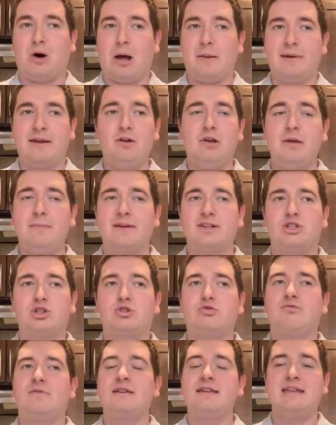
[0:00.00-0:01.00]
I mean, he only missed
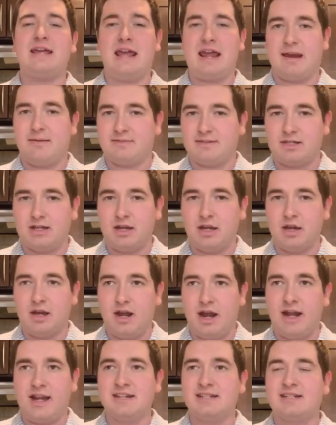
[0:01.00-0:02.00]
three games
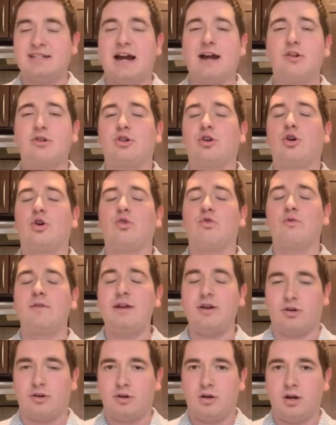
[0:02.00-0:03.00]
in his entire
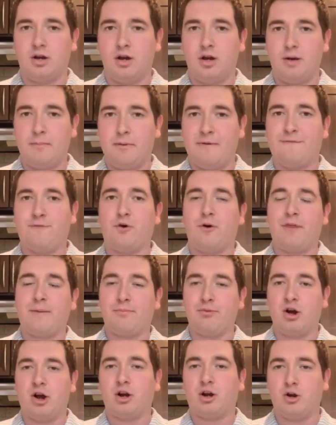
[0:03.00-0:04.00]
career before the
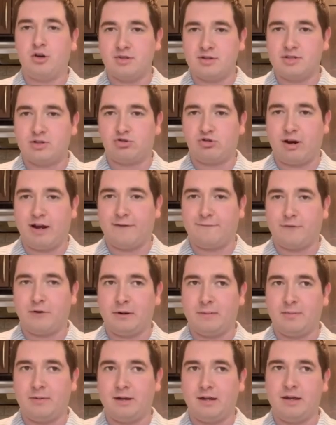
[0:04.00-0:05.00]
Broncos traded for him.